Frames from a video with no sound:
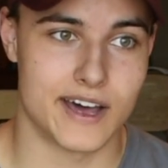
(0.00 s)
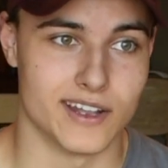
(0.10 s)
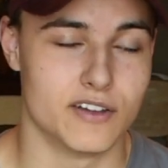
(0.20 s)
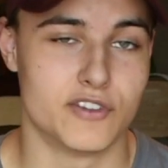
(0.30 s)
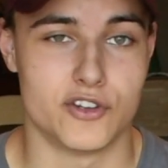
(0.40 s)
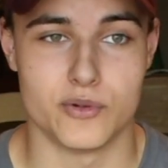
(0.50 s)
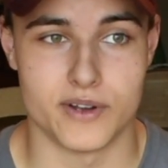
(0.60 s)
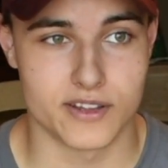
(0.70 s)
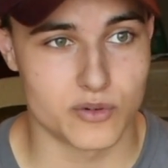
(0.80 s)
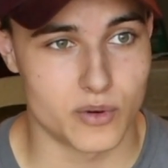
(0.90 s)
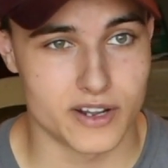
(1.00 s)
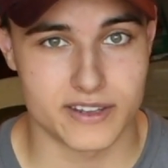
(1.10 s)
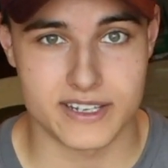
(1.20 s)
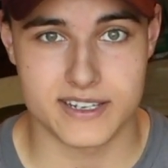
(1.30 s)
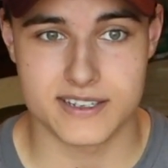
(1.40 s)
I'd love to do another one of
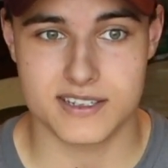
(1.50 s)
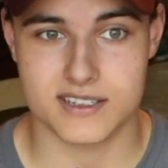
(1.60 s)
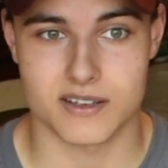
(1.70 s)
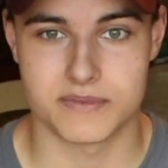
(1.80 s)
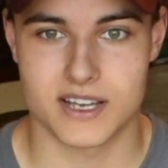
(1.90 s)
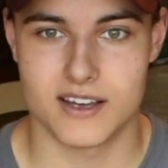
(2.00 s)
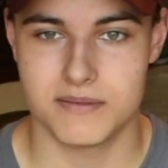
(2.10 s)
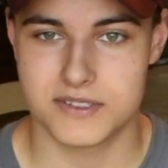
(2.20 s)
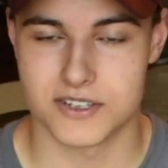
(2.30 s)
these sometime.